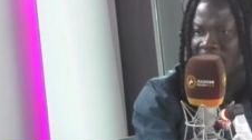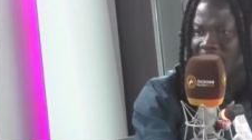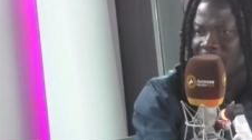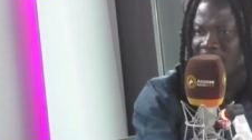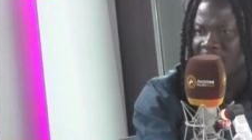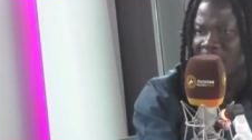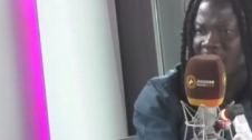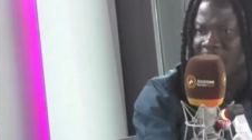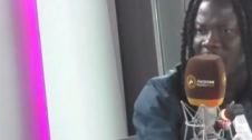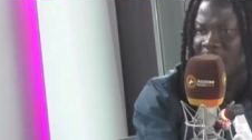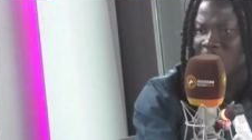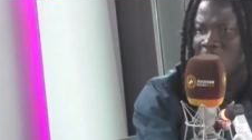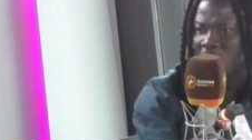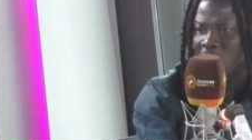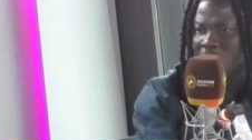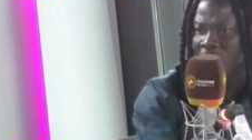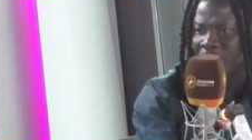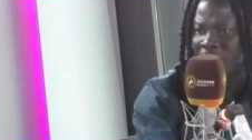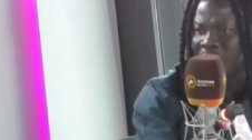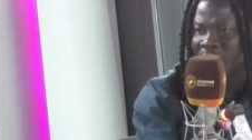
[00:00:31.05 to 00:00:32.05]
Yankee lady
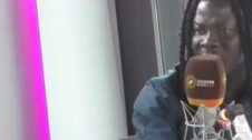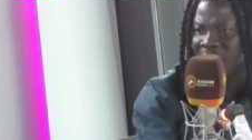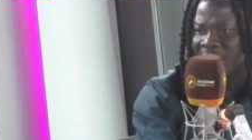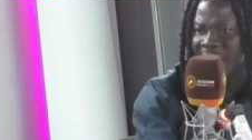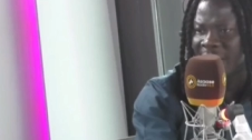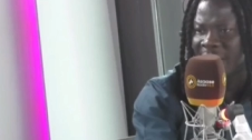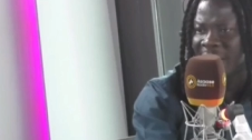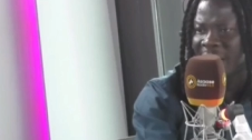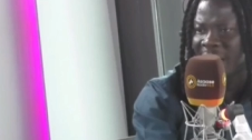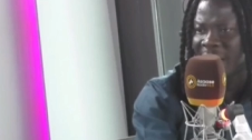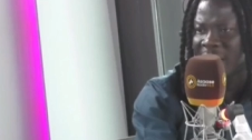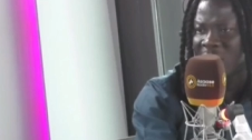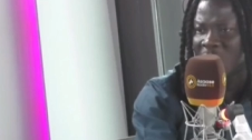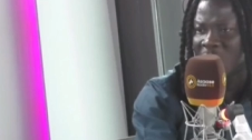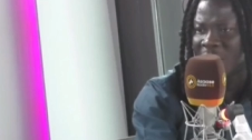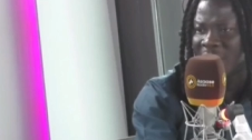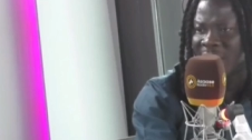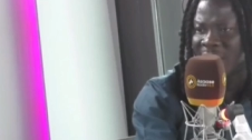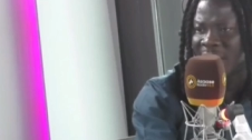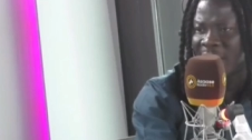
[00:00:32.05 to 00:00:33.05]
who visited
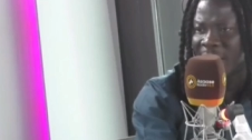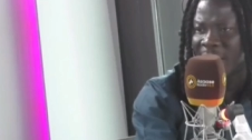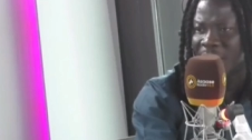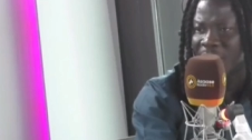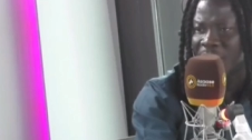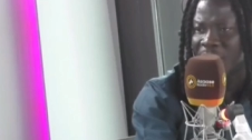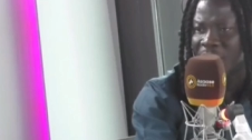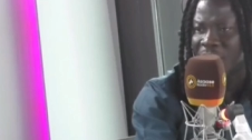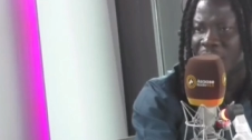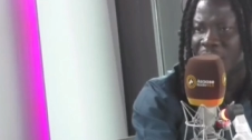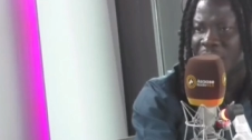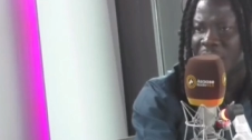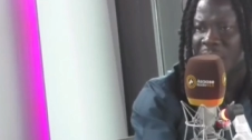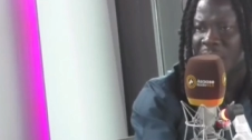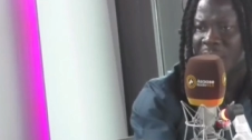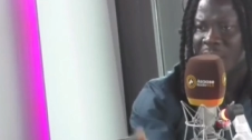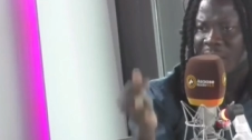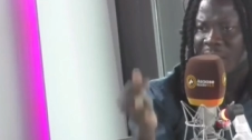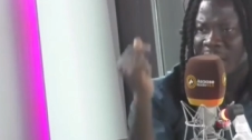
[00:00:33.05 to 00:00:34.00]
Ghana one time mm.